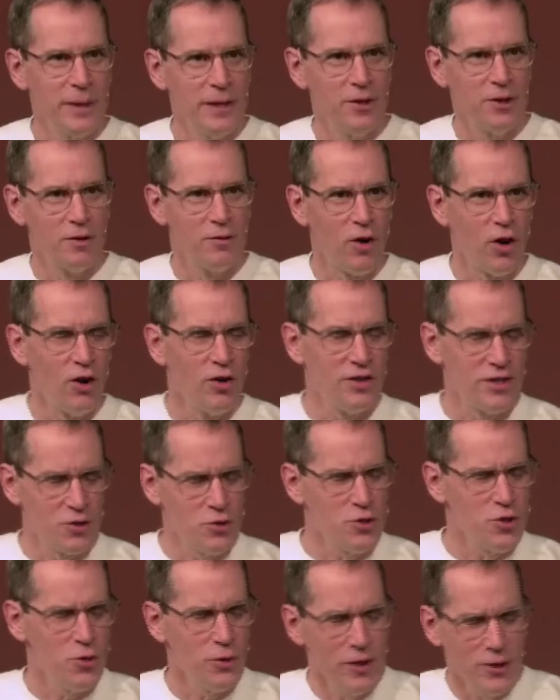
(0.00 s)
Peter? Of all,
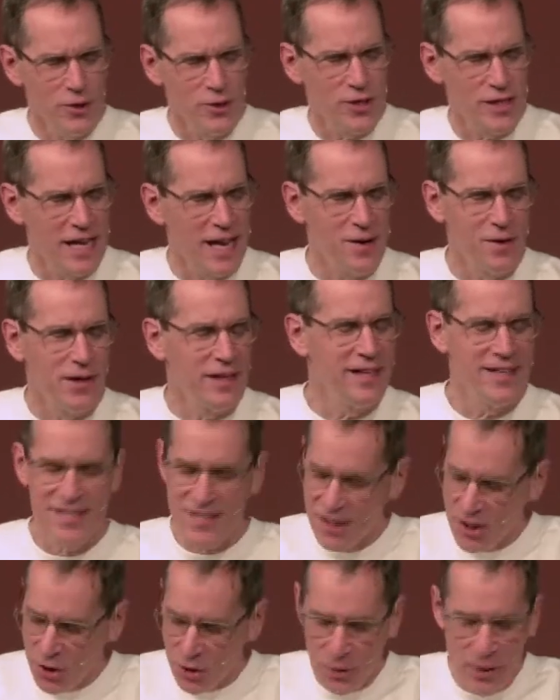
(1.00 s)
don't you understand? He
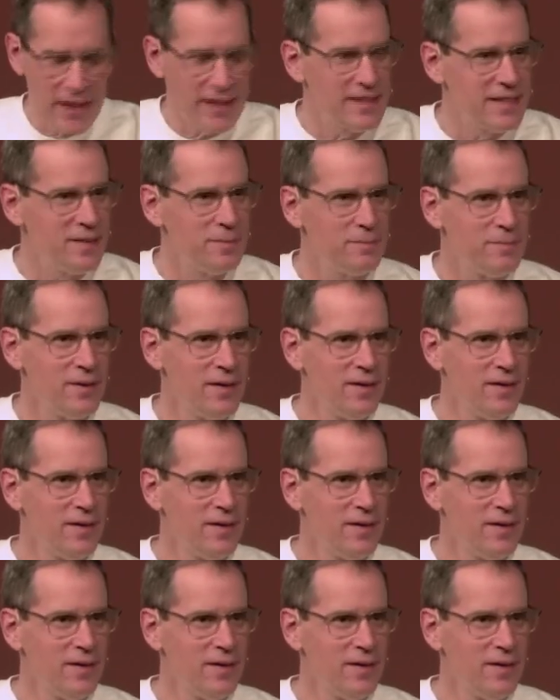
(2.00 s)
doesn't correct him.